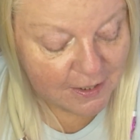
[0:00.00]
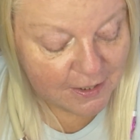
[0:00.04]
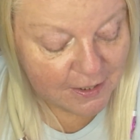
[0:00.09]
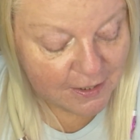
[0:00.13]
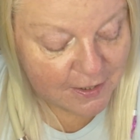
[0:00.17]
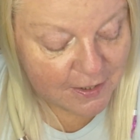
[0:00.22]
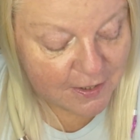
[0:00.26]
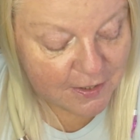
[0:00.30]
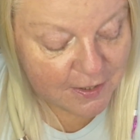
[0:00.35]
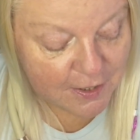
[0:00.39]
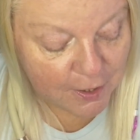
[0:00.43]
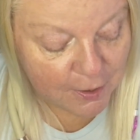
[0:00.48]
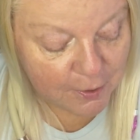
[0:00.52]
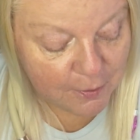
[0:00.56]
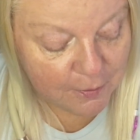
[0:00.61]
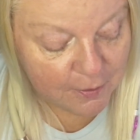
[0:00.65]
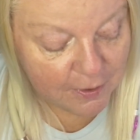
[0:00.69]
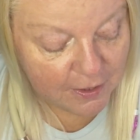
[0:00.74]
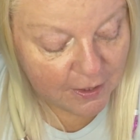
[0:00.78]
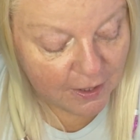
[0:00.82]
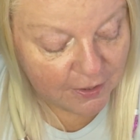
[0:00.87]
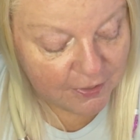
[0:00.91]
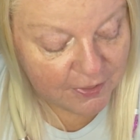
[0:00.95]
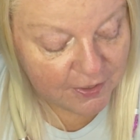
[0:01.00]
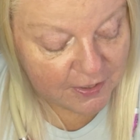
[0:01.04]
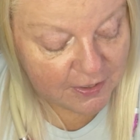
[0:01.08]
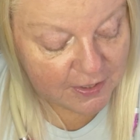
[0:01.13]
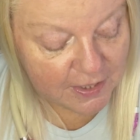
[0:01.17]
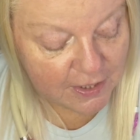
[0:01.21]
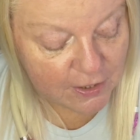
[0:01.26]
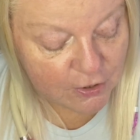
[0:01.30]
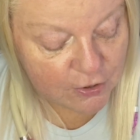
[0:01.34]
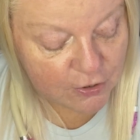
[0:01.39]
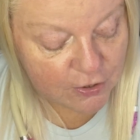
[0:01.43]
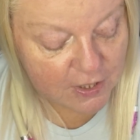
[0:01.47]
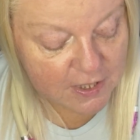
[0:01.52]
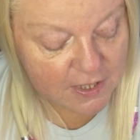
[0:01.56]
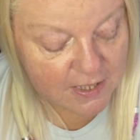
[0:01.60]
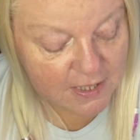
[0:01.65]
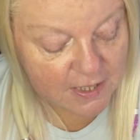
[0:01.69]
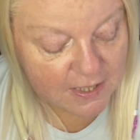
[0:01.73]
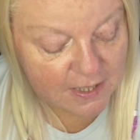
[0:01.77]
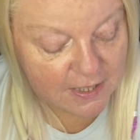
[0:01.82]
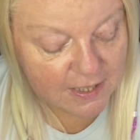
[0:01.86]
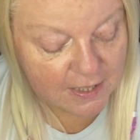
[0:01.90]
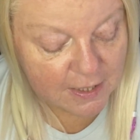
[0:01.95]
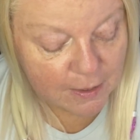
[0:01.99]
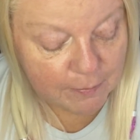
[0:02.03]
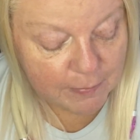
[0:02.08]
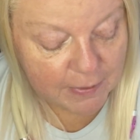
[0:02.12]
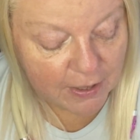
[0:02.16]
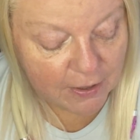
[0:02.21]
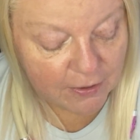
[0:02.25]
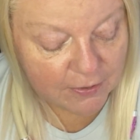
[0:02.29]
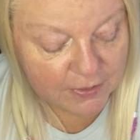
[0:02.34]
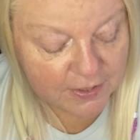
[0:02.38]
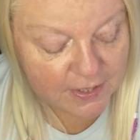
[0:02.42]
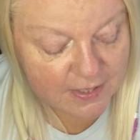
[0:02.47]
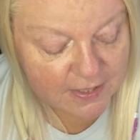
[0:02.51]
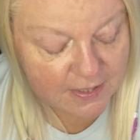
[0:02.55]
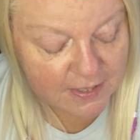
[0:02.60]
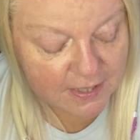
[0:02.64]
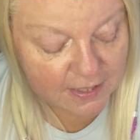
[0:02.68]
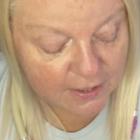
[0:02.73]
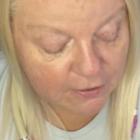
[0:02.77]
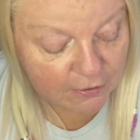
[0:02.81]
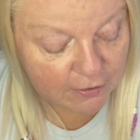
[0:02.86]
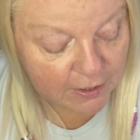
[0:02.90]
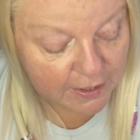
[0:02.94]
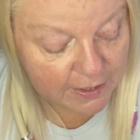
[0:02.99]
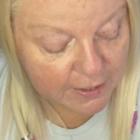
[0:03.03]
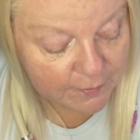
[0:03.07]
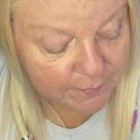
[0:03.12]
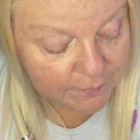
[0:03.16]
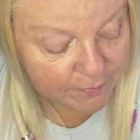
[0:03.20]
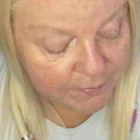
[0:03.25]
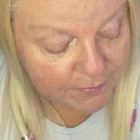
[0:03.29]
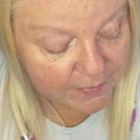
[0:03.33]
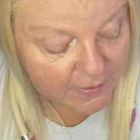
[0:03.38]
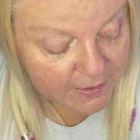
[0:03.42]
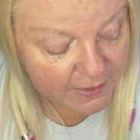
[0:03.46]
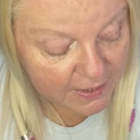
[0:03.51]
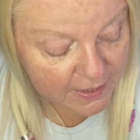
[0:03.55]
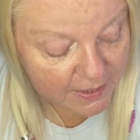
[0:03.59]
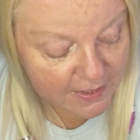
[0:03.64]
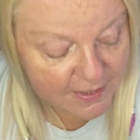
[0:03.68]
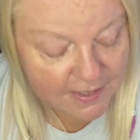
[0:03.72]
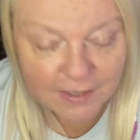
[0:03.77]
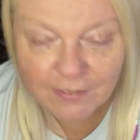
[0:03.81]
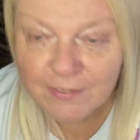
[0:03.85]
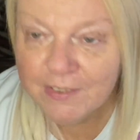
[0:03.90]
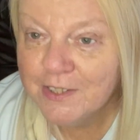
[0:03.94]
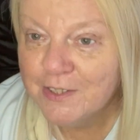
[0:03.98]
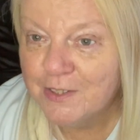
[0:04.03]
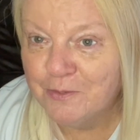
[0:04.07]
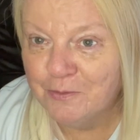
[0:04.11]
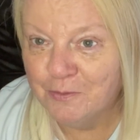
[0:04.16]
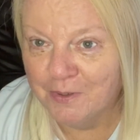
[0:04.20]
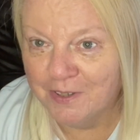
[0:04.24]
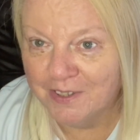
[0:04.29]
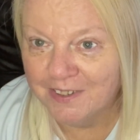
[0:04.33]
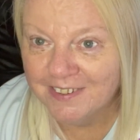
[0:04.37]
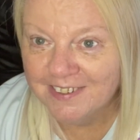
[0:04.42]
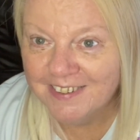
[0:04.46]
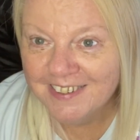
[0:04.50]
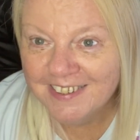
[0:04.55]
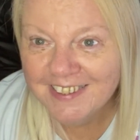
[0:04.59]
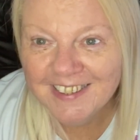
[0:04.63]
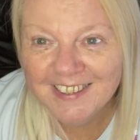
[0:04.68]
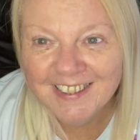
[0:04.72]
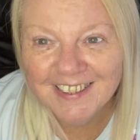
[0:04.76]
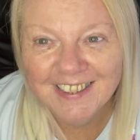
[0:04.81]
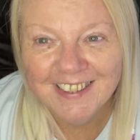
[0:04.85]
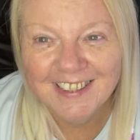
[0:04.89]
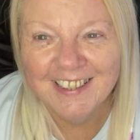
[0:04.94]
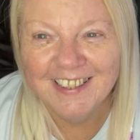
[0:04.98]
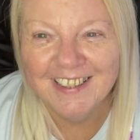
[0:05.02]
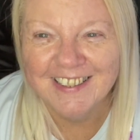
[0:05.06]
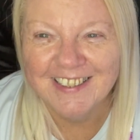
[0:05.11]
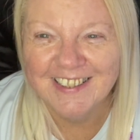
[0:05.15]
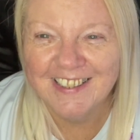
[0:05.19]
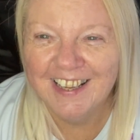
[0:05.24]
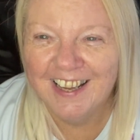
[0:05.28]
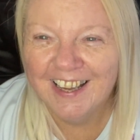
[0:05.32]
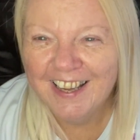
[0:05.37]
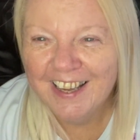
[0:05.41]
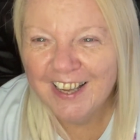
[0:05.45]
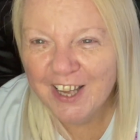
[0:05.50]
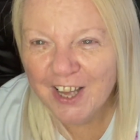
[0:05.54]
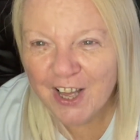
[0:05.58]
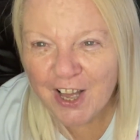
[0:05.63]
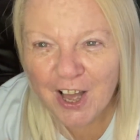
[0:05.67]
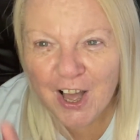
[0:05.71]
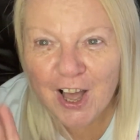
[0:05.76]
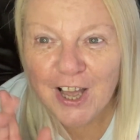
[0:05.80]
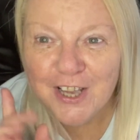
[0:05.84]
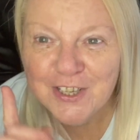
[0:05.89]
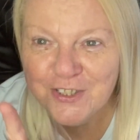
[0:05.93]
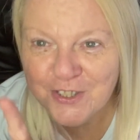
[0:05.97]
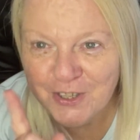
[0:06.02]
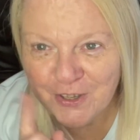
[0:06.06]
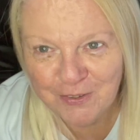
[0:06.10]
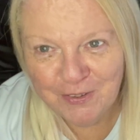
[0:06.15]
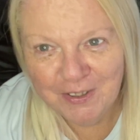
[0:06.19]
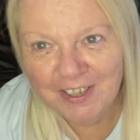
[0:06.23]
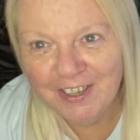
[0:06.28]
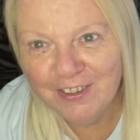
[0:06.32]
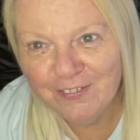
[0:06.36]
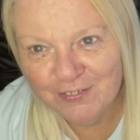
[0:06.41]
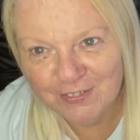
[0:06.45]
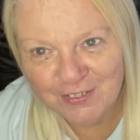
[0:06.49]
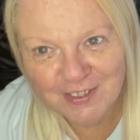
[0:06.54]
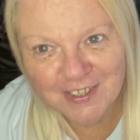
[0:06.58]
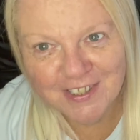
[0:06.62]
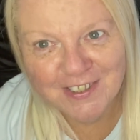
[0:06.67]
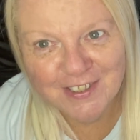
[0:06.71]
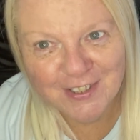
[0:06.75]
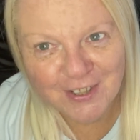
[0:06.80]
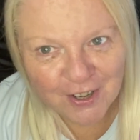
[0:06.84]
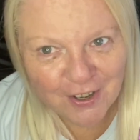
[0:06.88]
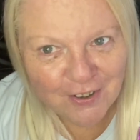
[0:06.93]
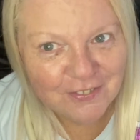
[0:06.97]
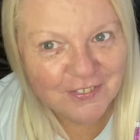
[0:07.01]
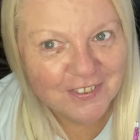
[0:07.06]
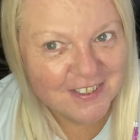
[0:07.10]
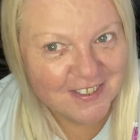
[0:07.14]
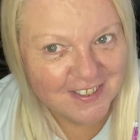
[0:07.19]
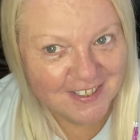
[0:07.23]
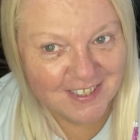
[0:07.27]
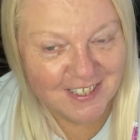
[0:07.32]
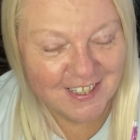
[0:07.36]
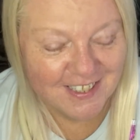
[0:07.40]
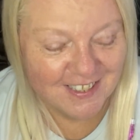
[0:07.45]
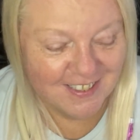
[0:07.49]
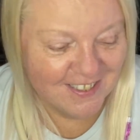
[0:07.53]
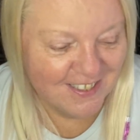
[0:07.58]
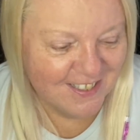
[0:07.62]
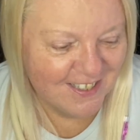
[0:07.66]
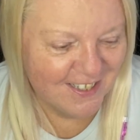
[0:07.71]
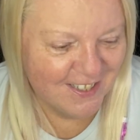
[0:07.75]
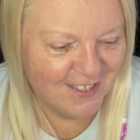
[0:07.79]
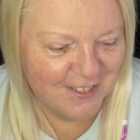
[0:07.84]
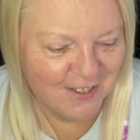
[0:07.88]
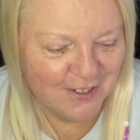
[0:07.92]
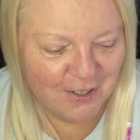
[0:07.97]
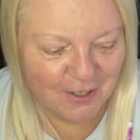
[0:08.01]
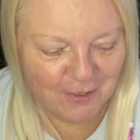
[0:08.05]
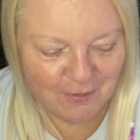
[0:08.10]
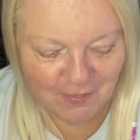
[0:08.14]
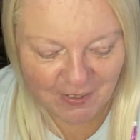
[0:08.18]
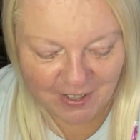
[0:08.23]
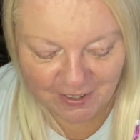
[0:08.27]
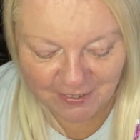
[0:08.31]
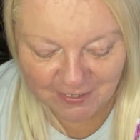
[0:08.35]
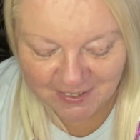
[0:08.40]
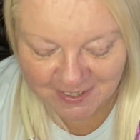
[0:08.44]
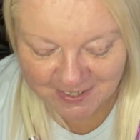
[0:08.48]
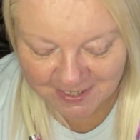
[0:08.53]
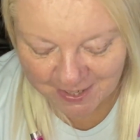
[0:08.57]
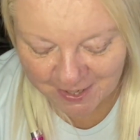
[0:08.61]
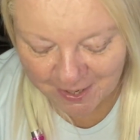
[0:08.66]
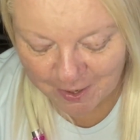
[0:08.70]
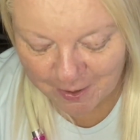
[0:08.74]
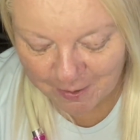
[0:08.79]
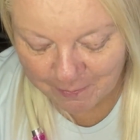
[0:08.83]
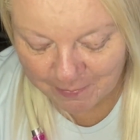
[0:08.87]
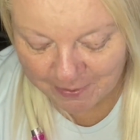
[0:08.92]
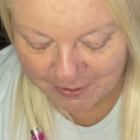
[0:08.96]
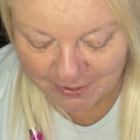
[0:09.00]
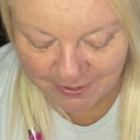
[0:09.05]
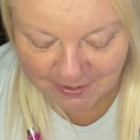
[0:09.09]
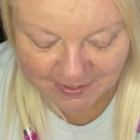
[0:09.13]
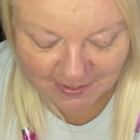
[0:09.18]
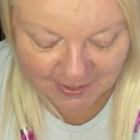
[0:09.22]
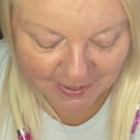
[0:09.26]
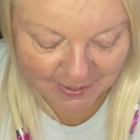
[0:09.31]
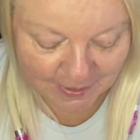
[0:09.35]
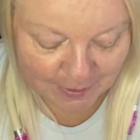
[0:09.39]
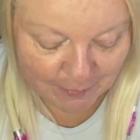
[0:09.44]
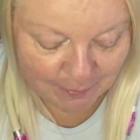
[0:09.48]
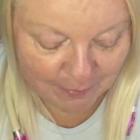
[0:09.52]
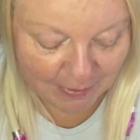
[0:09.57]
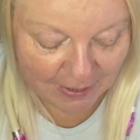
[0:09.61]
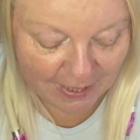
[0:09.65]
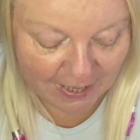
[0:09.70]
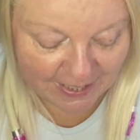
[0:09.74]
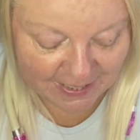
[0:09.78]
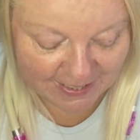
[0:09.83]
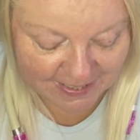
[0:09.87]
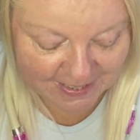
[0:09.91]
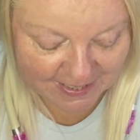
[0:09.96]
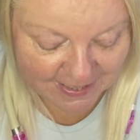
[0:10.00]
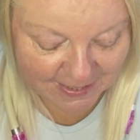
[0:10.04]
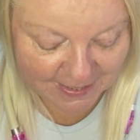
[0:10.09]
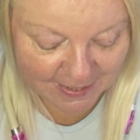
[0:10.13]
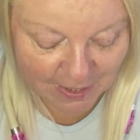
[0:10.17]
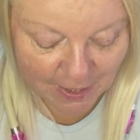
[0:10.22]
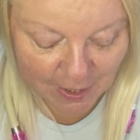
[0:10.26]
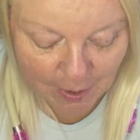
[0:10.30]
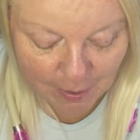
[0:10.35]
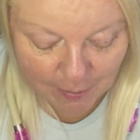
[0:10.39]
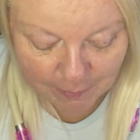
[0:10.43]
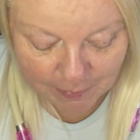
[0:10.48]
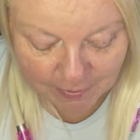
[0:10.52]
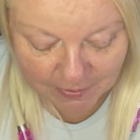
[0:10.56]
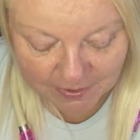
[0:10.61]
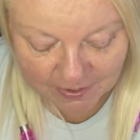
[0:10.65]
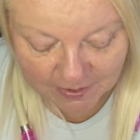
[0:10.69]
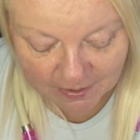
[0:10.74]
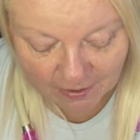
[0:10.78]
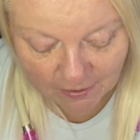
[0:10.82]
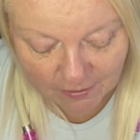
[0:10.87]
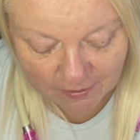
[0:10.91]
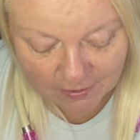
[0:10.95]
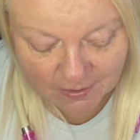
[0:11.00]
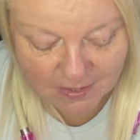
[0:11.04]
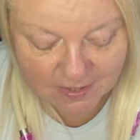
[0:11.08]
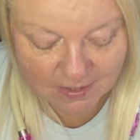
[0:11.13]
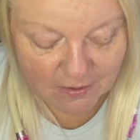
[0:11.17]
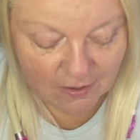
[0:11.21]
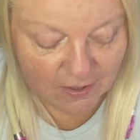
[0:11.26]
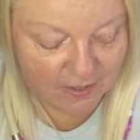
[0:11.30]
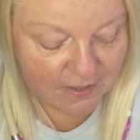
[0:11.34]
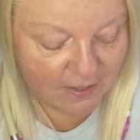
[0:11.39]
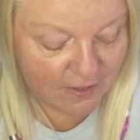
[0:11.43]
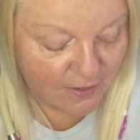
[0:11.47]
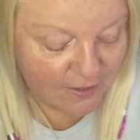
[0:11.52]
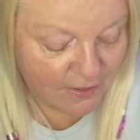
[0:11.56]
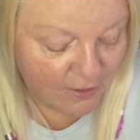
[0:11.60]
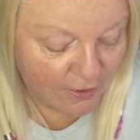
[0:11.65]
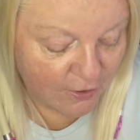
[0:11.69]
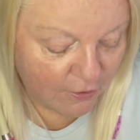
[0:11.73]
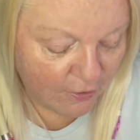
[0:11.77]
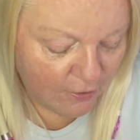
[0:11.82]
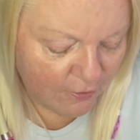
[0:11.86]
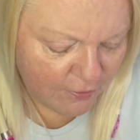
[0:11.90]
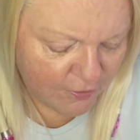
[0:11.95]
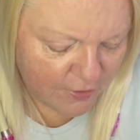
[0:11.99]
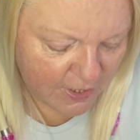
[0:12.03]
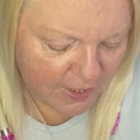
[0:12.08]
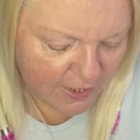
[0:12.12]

So I think the interesting thing about this knit crate is there isn't one. So I don't even deserve the stickers this time round because I complained. But the yarn's nice and soft.